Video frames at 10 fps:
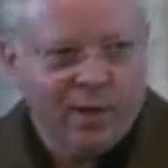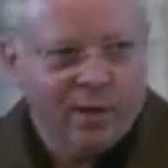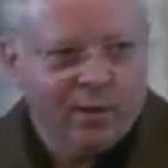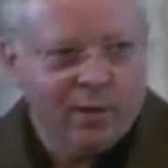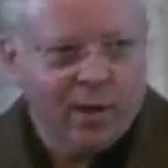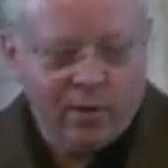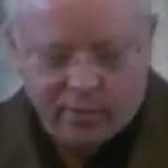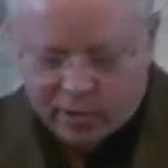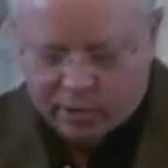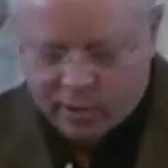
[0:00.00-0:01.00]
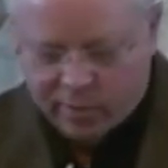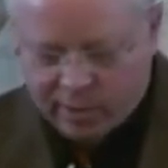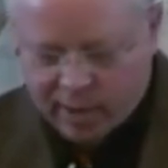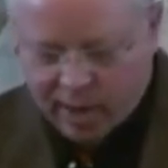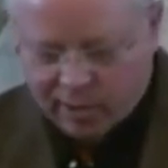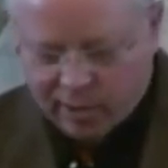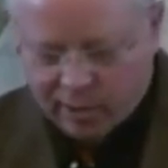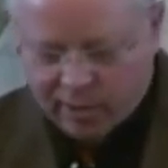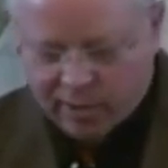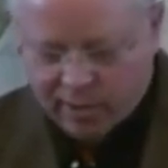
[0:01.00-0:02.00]
So under the
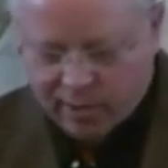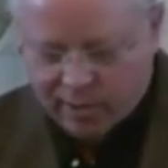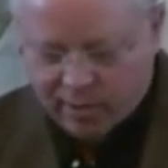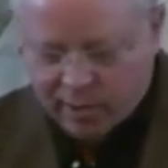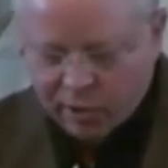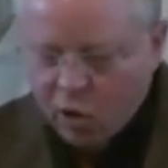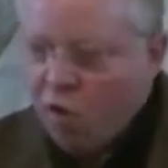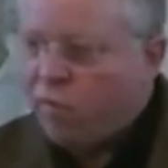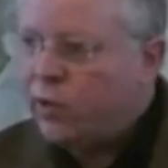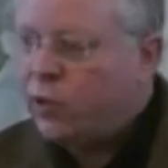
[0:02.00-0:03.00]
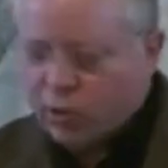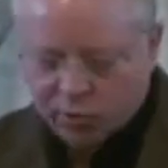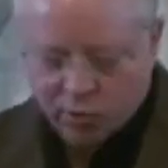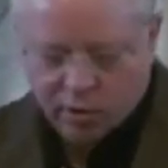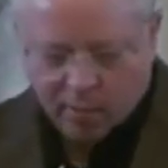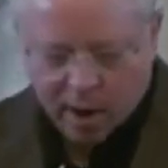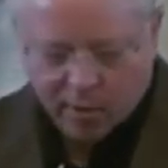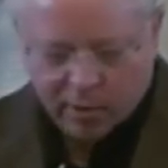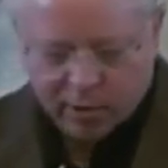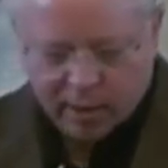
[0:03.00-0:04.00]
circumstances, these overtures to
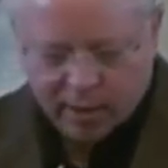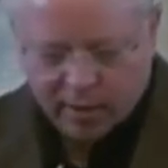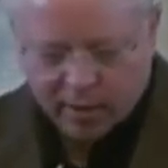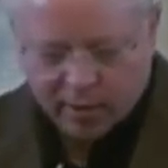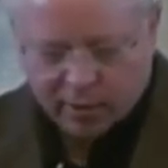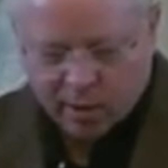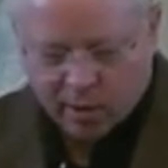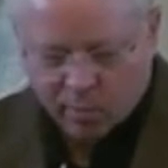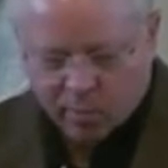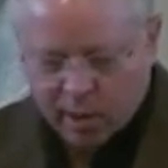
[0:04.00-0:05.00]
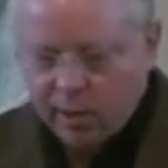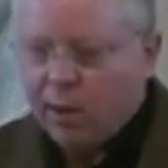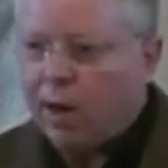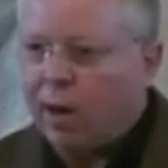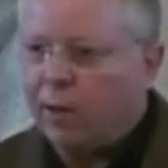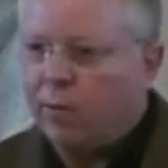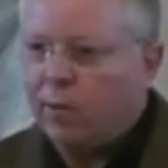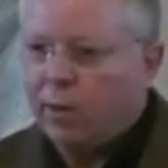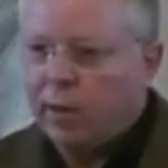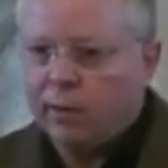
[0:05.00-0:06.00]
democracy sound completely
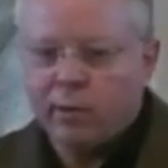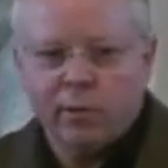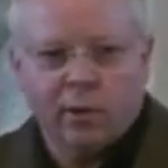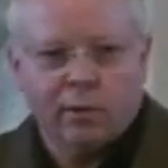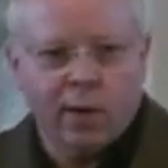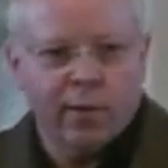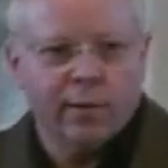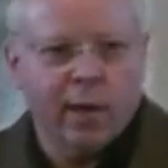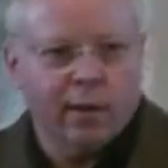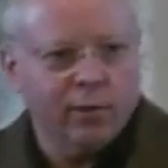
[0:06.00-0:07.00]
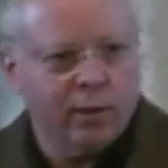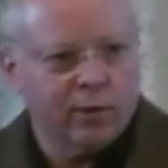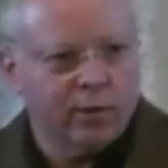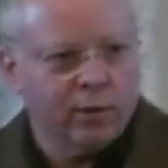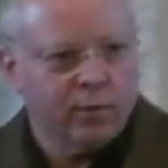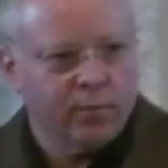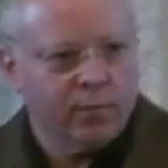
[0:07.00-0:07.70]
hollow and insult our intelligence.